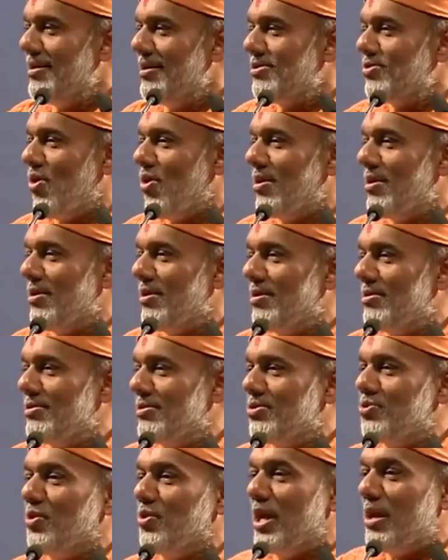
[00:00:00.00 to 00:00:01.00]

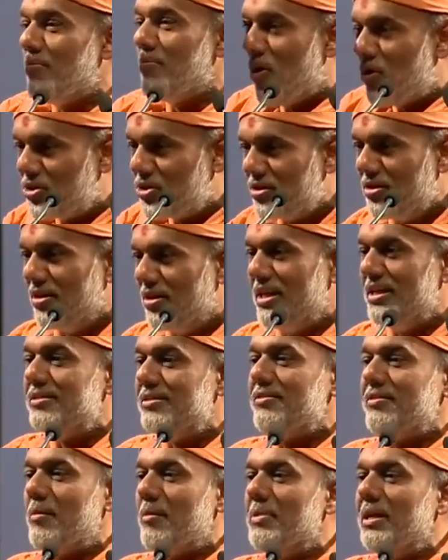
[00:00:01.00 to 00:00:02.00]
disorders to emotional
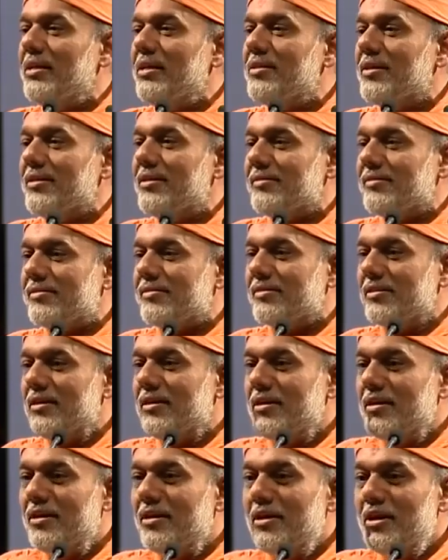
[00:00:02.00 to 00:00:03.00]
instabilities.
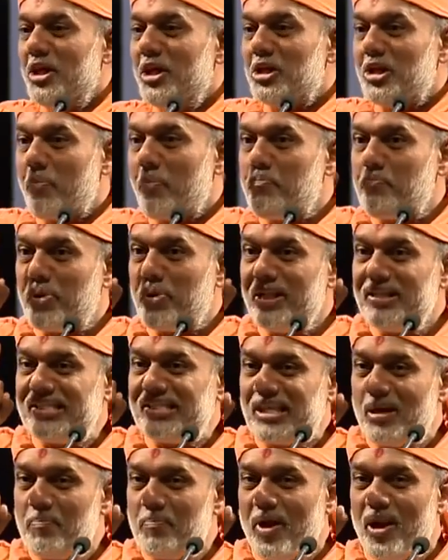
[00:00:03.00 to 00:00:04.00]
The
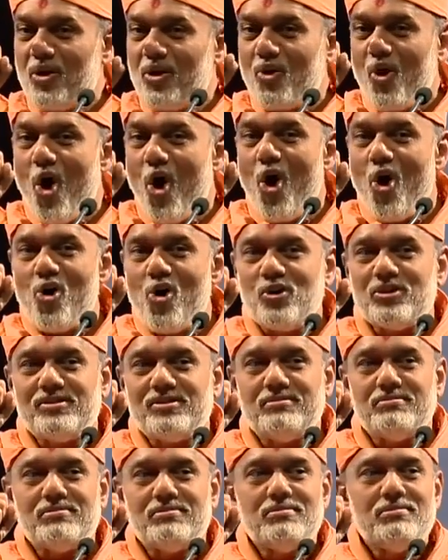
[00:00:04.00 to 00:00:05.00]
principal
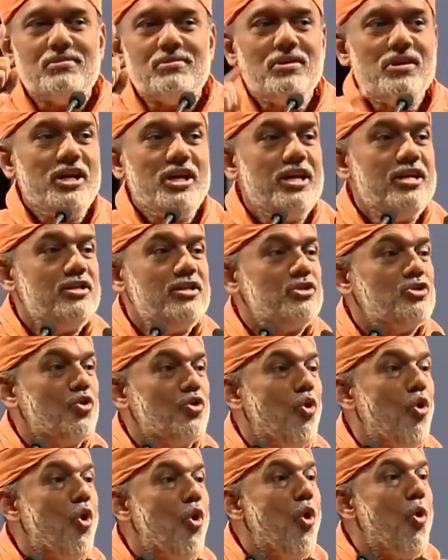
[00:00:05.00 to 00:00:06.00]
cause is
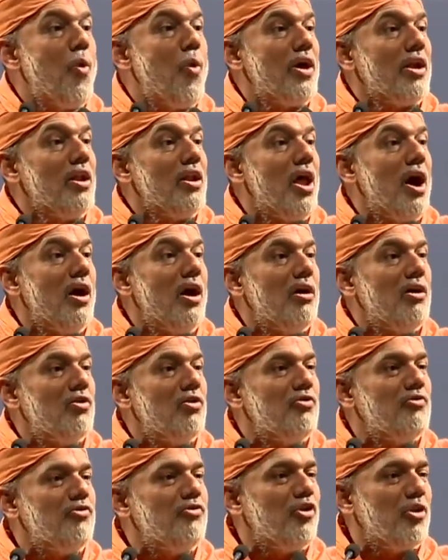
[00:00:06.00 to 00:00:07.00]
over
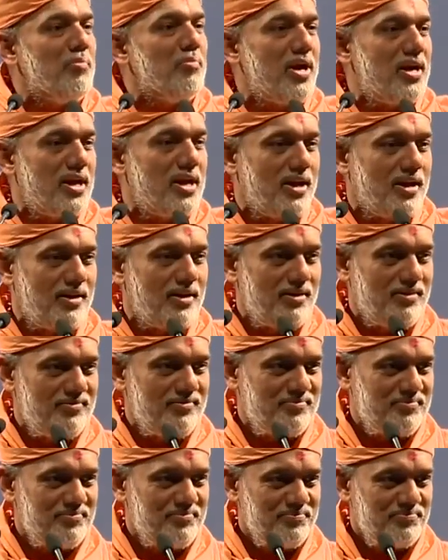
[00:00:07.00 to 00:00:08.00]
love for money.
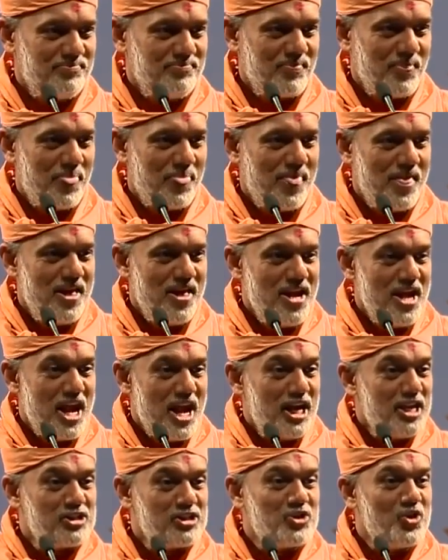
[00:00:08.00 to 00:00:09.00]

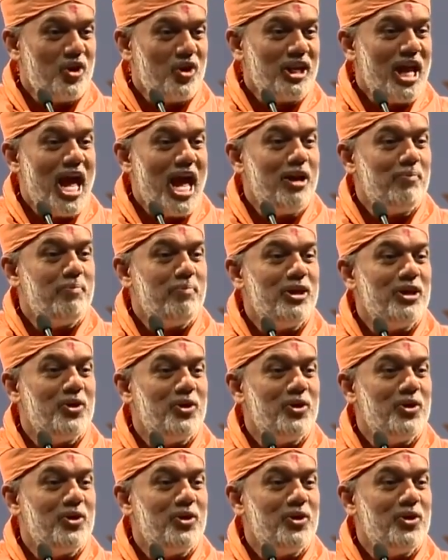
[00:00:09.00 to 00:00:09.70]
It is not helping